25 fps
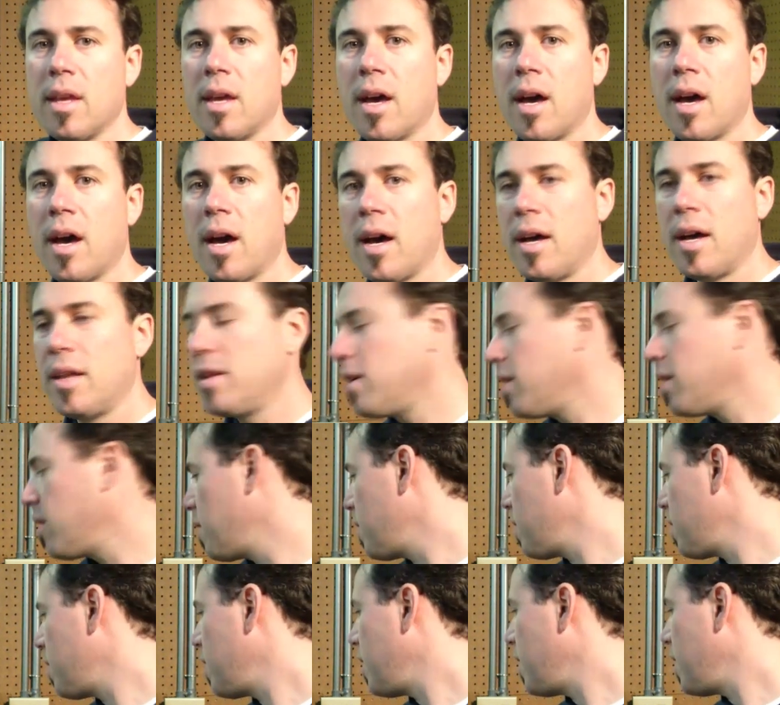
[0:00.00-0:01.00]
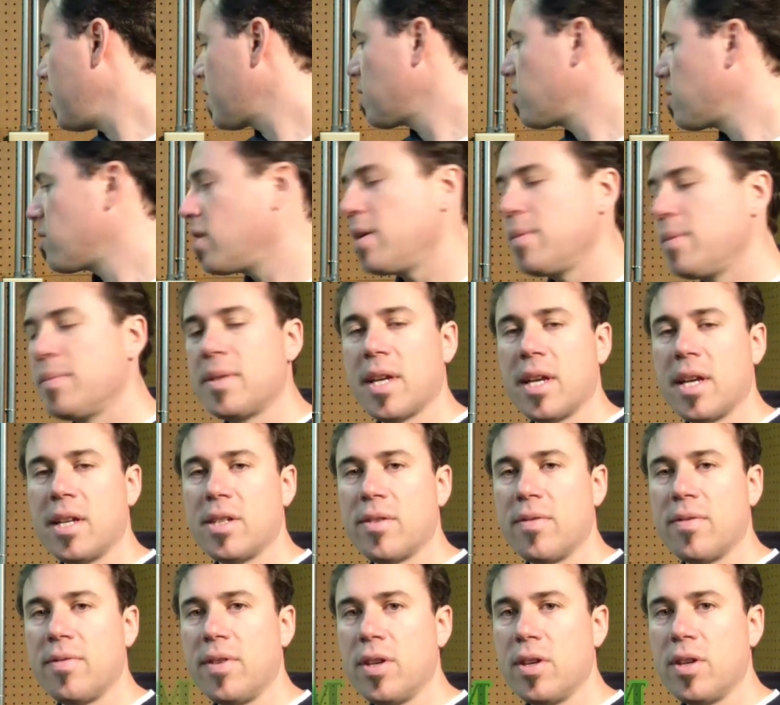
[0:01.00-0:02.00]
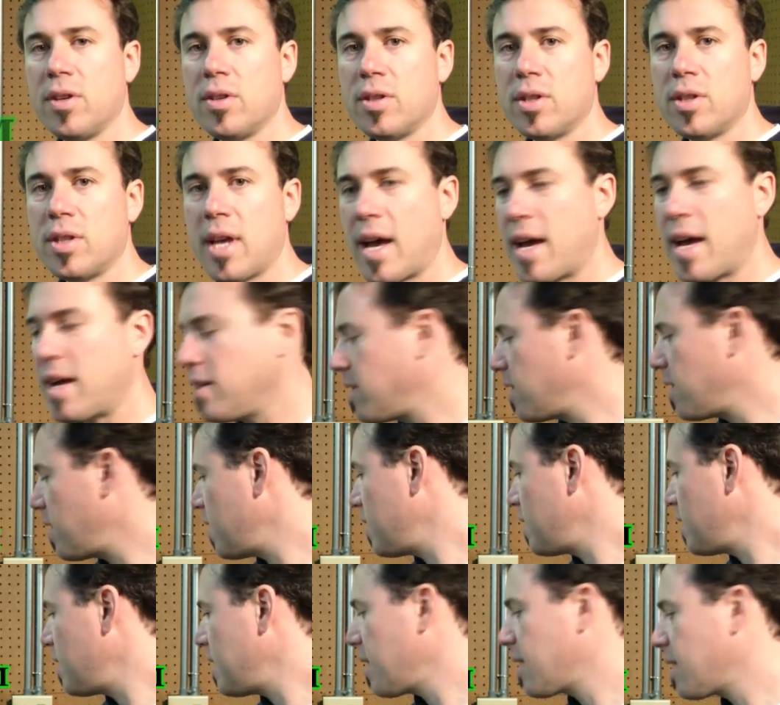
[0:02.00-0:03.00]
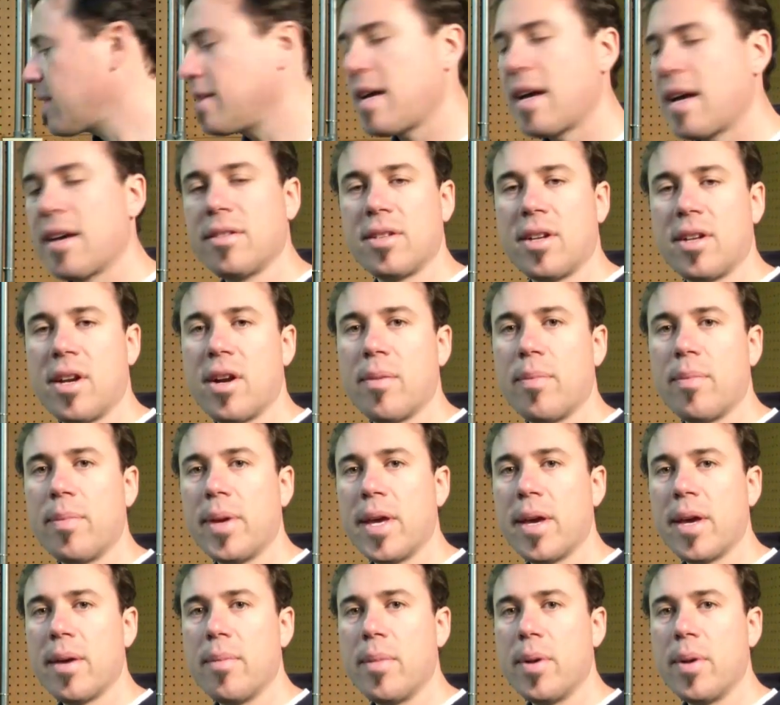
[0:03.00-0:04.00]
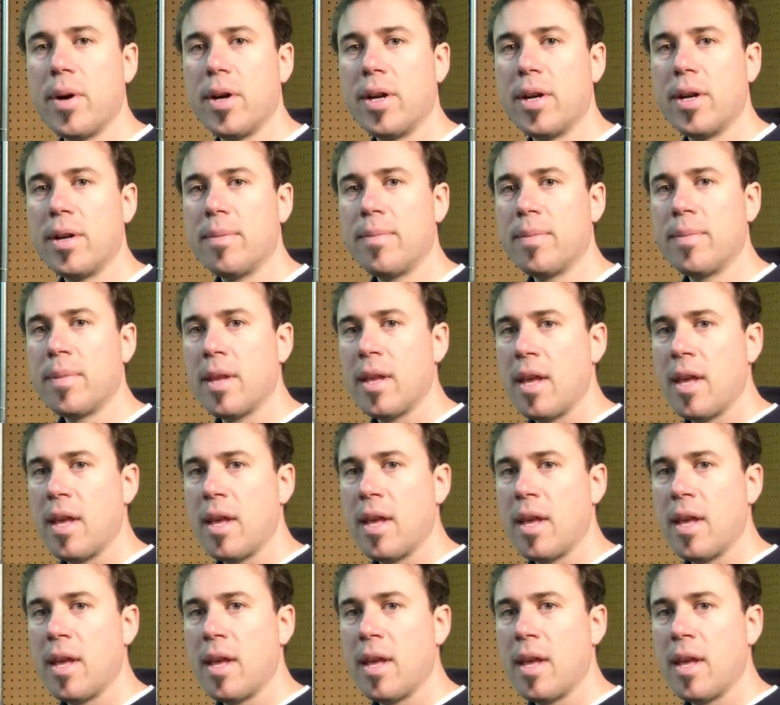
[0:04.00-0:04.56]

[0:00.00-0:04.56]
Uh, the extreme centrifuge has a 6000 RPM motor